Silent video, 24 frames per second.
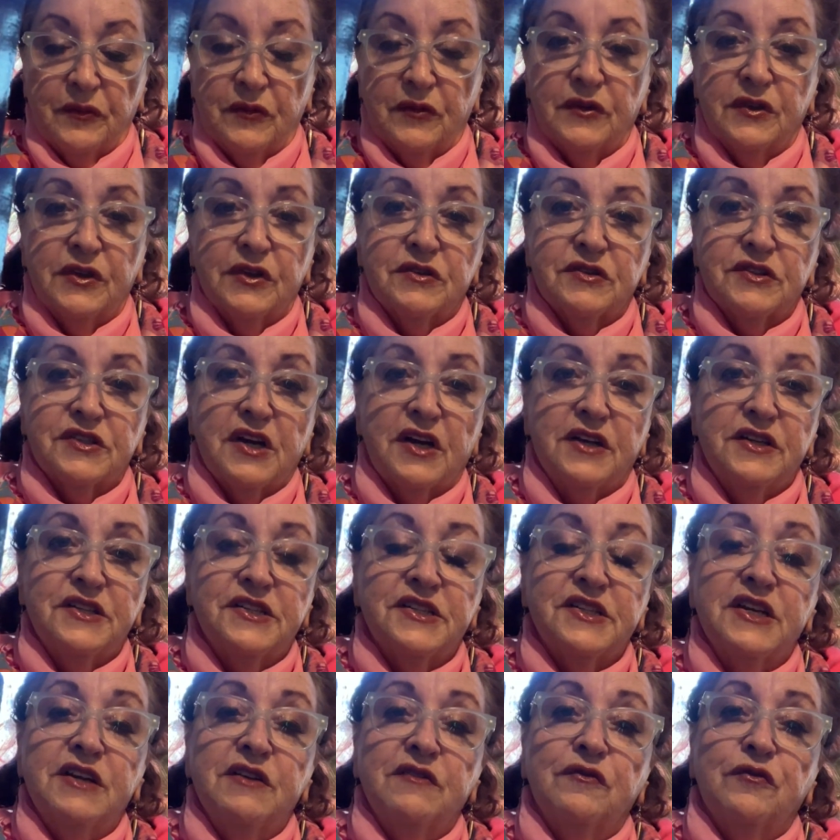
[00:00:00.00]
There's
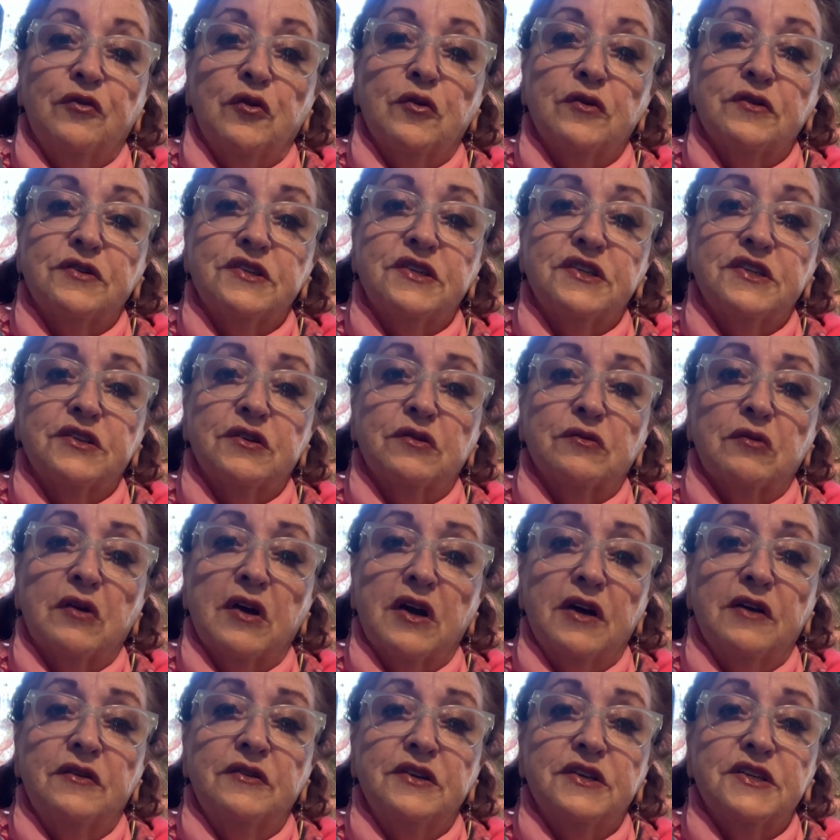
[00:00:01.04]
unseen forces
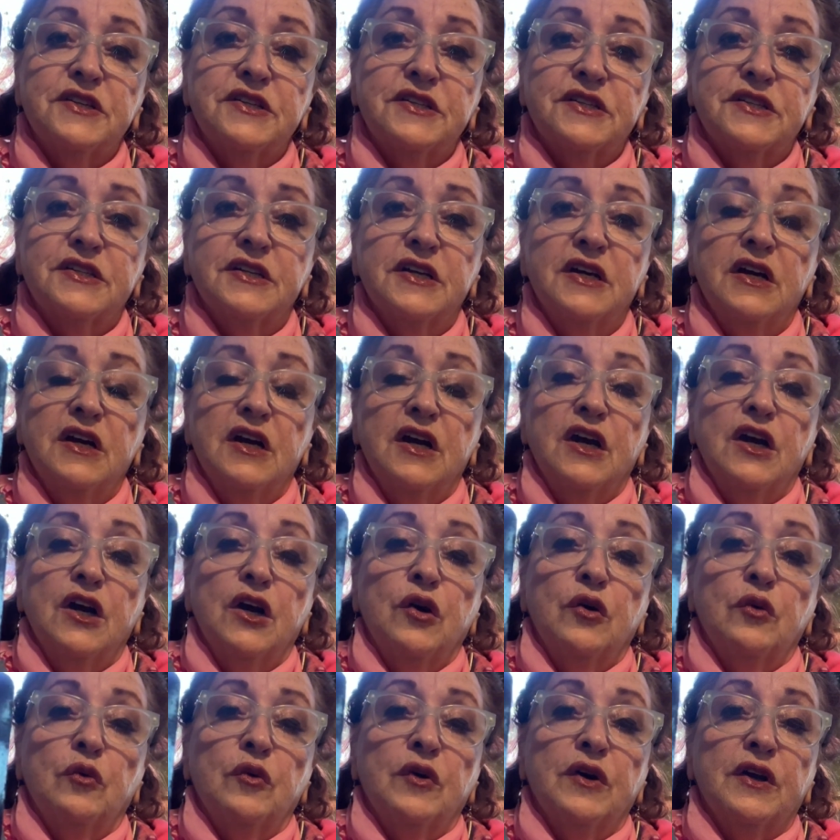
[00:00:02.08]
around us
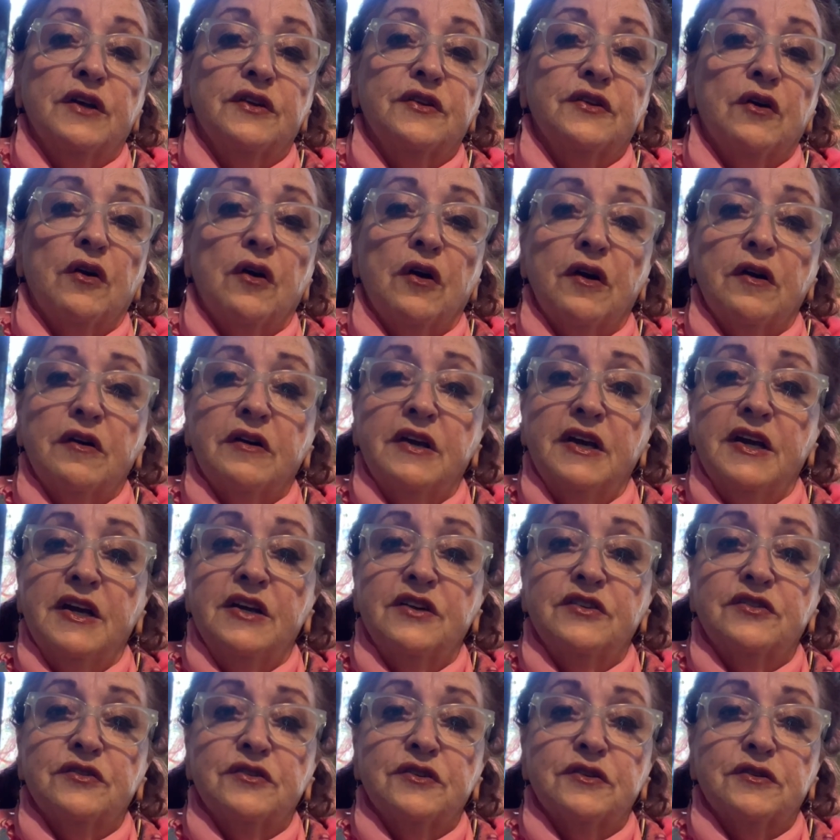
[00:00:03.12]
with
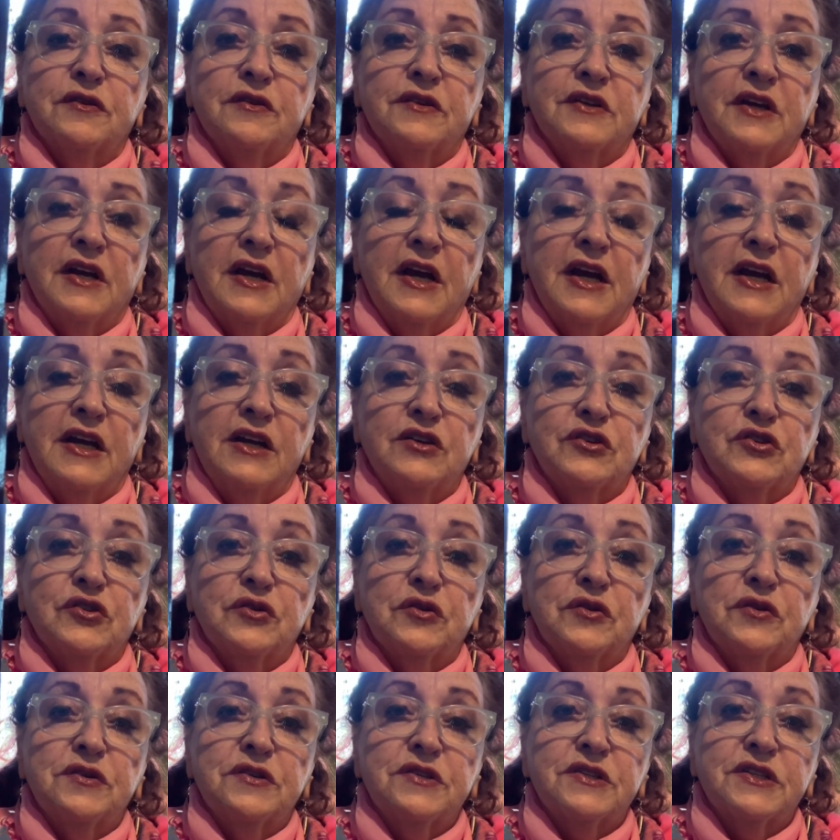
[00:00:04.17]
archangels, with
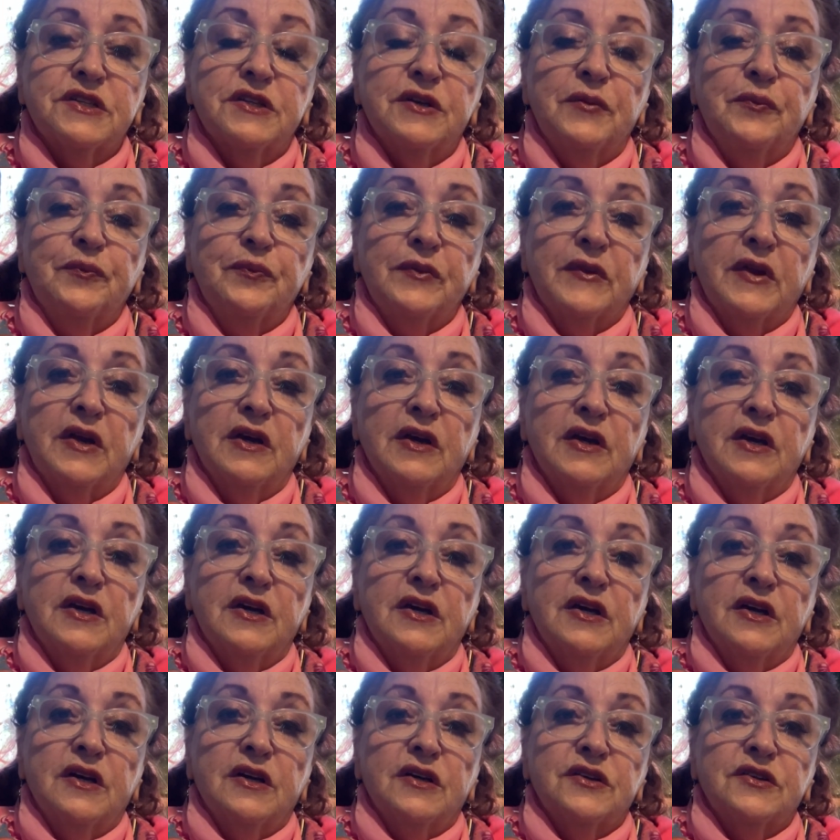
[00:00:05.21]
angels.
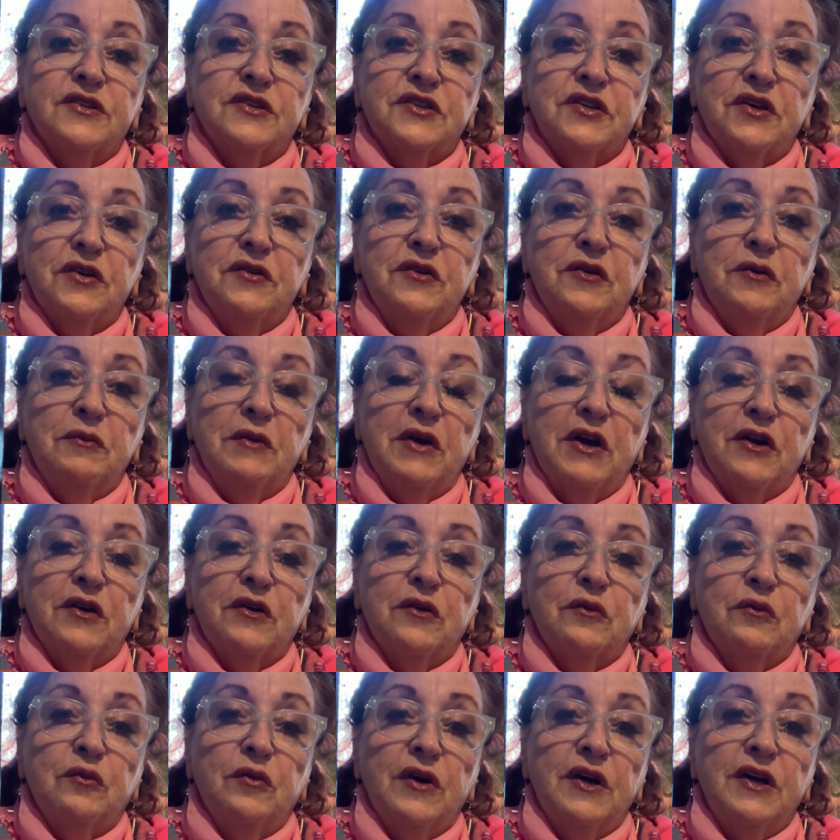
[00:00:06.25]
So no matter
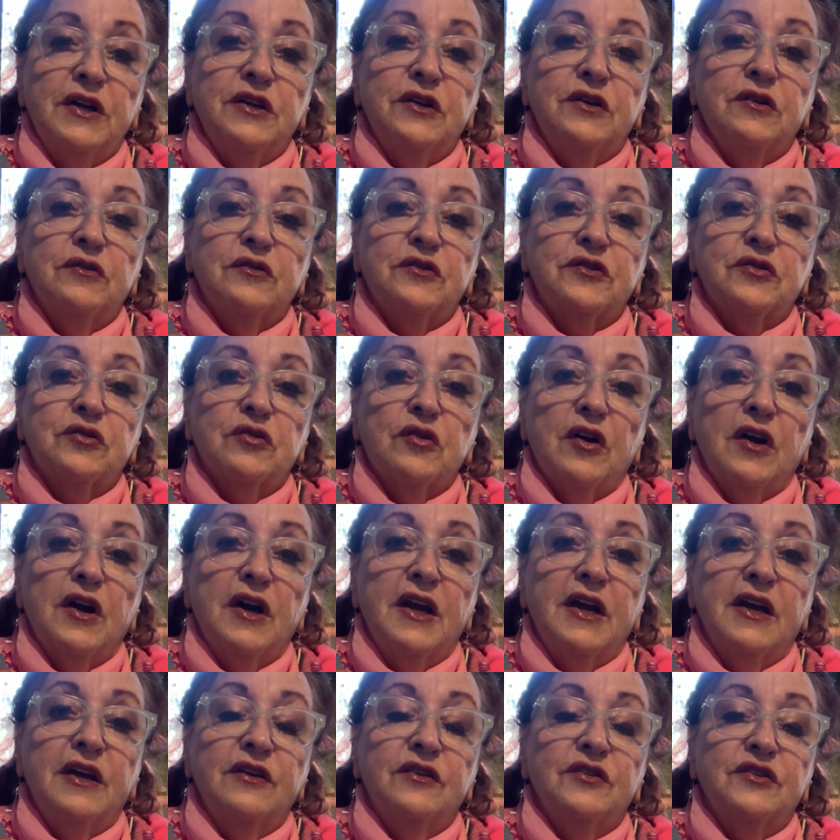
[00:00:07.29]
what you're
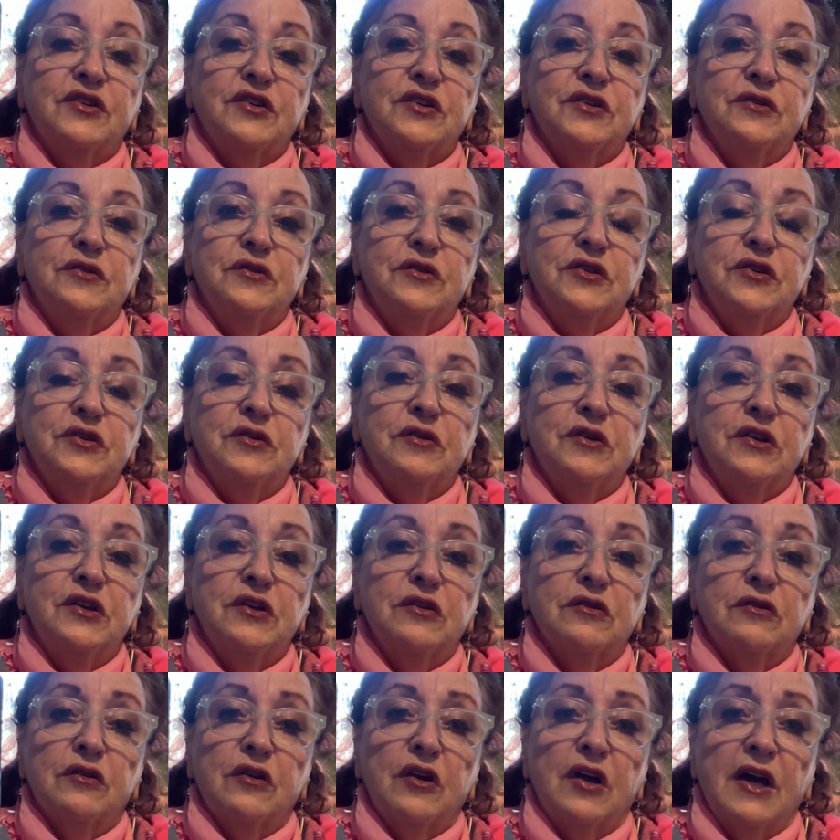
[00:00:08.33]
trying to do in
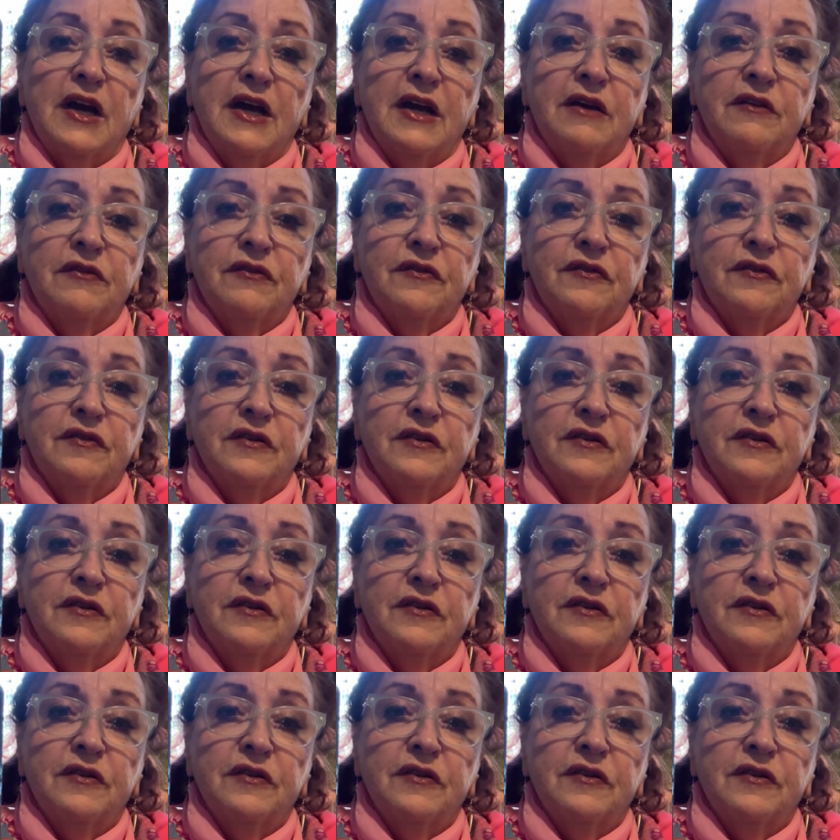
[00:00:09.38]
your life,